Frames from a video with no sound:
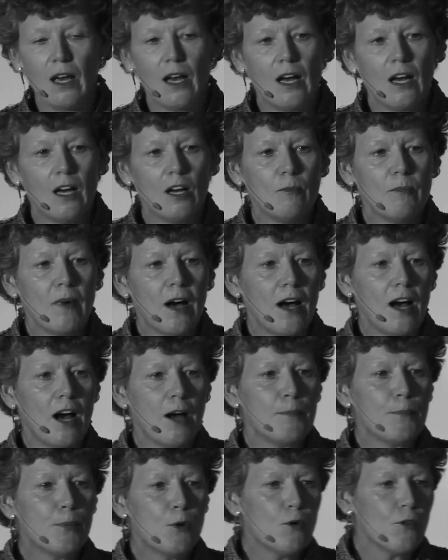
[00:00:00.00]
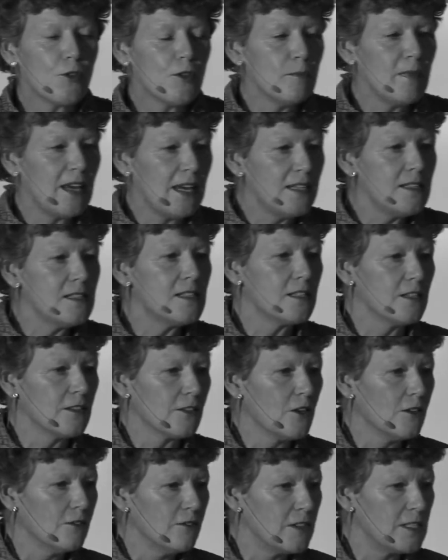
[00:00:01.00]
I brought them into the
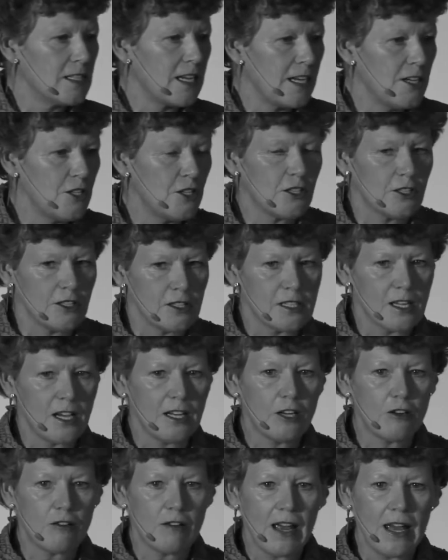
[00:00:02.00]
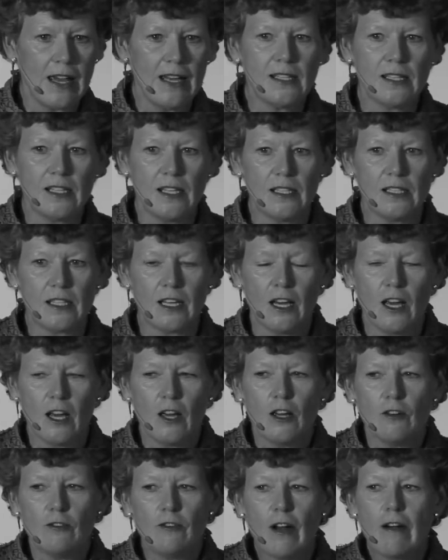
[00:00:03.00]
conversations. I created
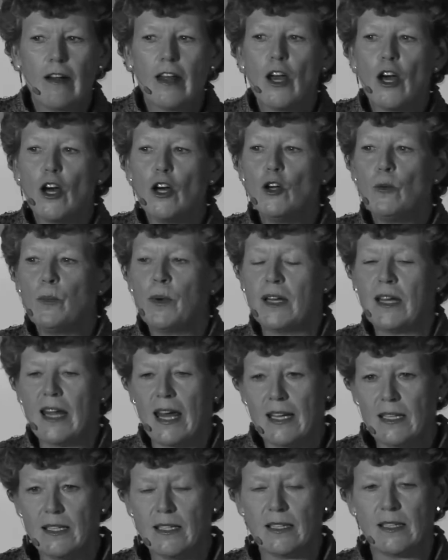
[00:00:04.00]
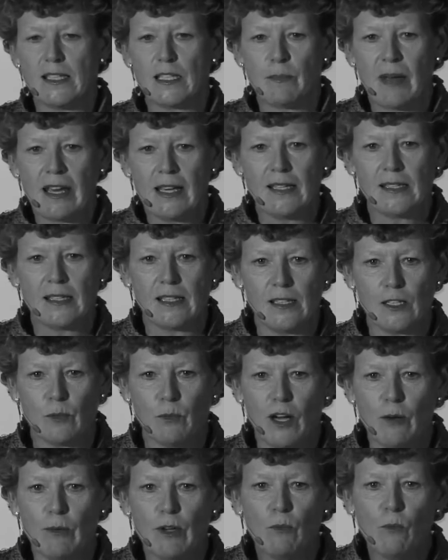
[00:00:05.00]
very open-ended spaces
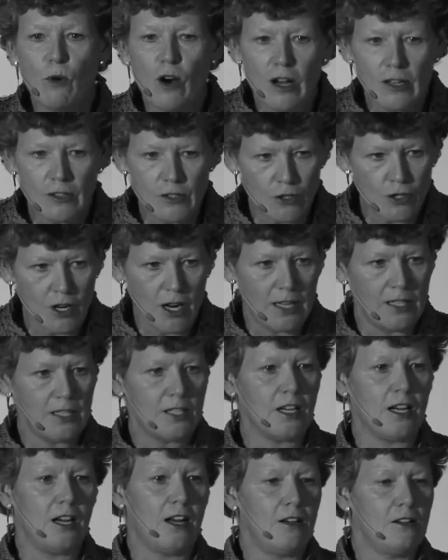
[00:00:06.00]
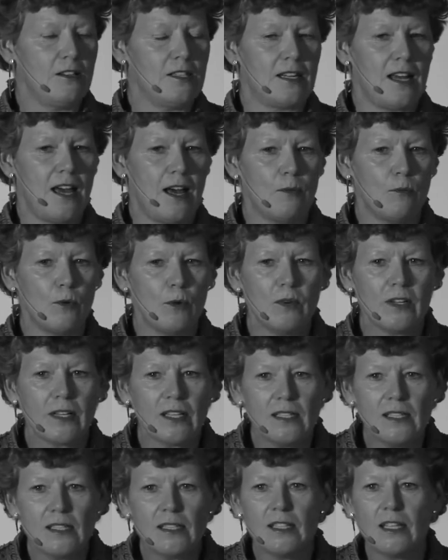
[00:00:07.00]
where we weren't trying to close down. We were
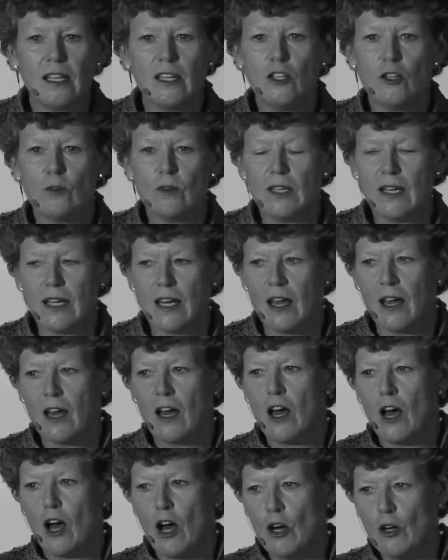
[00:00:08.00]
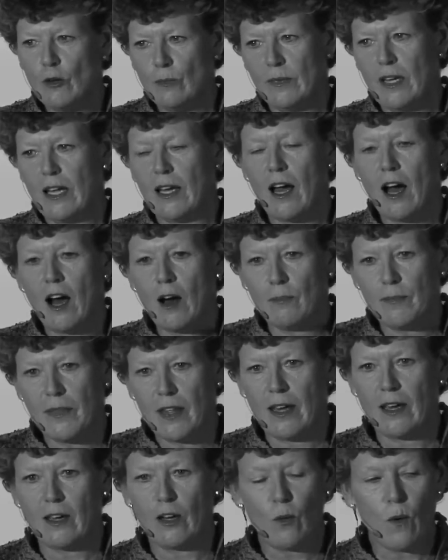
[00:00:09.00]
continually opening up
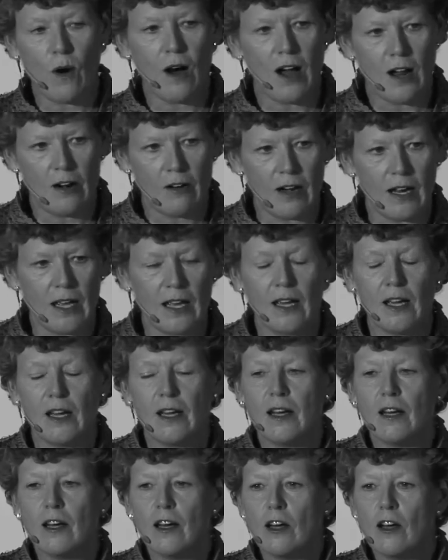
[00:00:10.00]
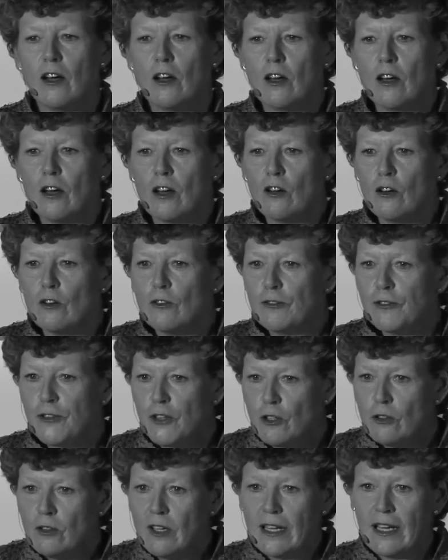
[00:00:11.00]
the inquiry,
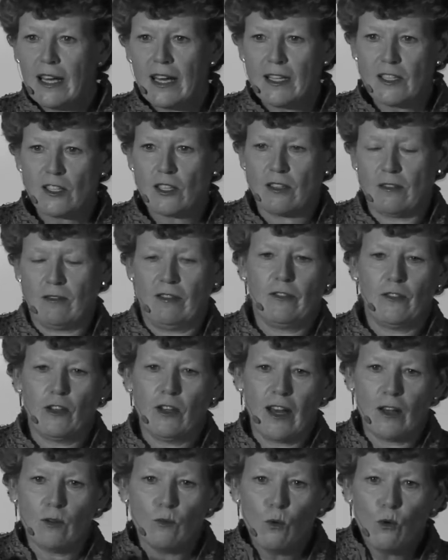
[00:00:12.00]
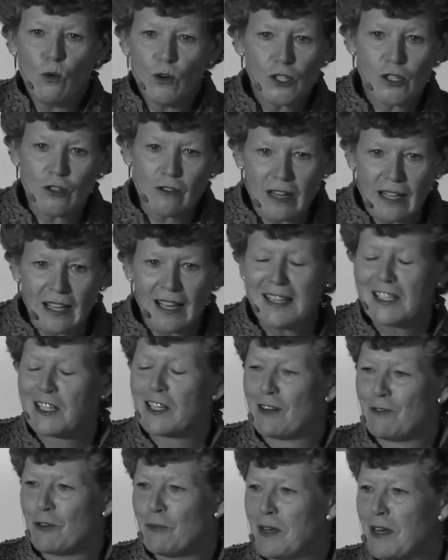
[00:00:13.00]
fueling it, if you like, watering it.
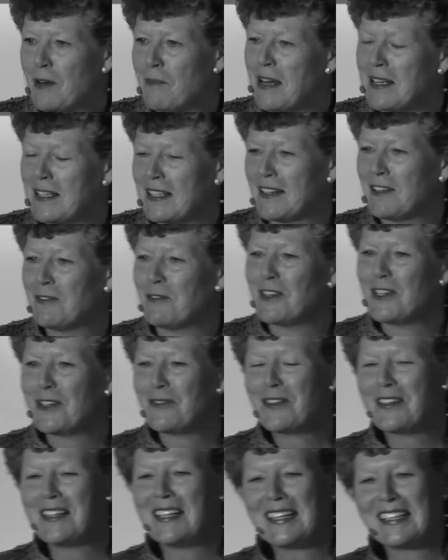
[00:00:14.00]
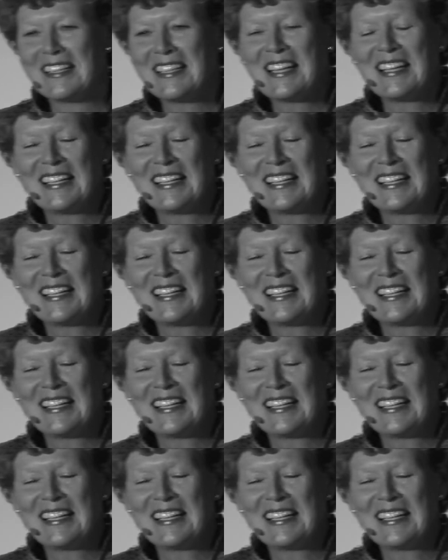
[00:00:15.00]
That would be a better word, wouldn't it?